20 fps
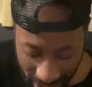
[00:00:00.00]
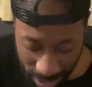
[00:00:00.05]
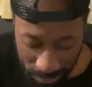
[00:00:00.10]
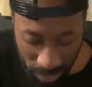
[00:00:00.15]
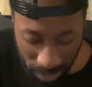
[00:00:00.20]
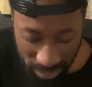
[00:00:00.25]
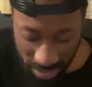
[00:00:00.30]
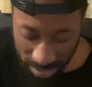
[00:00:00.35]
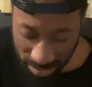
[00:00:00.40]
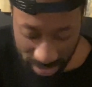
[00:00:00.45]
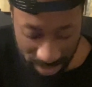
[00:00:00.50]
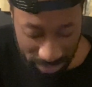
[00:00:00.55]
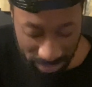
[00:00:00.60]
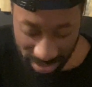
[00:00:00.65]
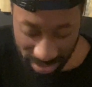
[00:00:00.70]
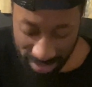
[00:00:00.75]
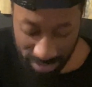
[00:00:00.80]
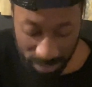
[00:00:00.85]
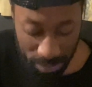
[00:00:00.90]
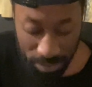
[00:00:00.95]
A pimp named
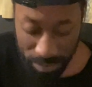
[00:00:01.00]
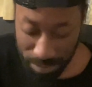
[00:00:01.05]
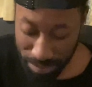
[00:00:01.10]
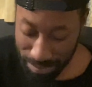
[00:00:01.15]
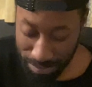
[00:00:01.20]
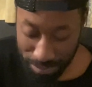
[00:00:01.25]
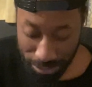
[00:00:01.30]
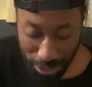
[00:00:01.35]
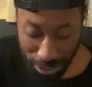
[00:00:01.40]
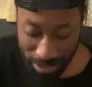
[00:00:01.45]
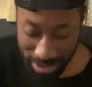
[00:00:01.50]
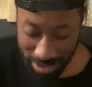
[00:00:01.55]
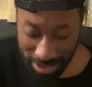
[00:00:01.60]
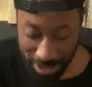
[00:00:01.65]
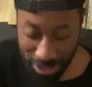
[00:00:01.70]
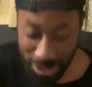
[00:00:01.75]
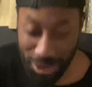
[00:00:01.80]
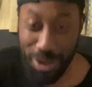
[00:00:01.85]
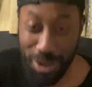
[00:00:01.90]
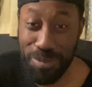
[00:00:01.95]
Slipback is probably
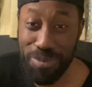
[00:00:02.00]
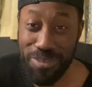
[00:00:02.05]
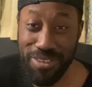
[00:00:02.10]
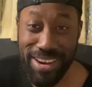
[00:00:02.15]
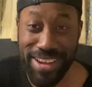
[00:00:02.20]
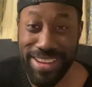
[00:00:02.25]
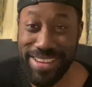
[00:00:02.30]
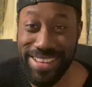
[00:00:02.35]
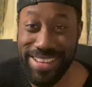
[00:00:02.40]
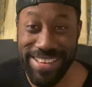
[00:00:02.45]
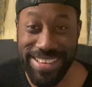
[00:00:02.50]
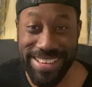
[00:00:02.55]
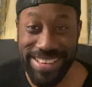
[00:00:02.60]
the top one.